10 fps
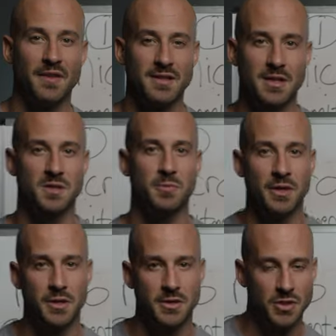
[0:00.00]
That sounds
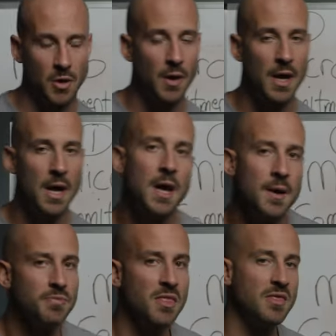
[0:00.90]
pretty good. So
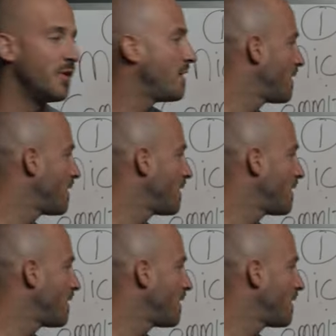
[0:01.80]
the very,